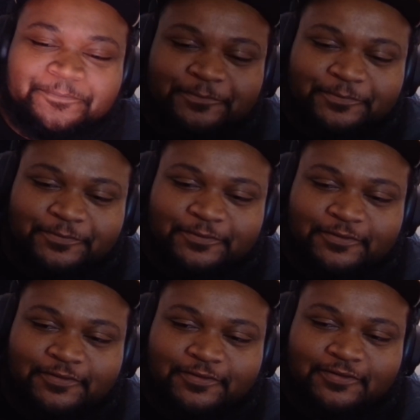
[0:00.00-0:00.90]

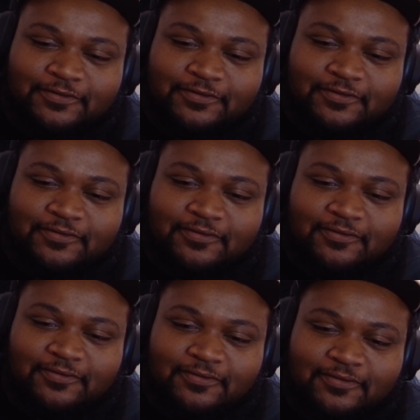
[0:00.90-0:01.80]
No one is speaking in this clip.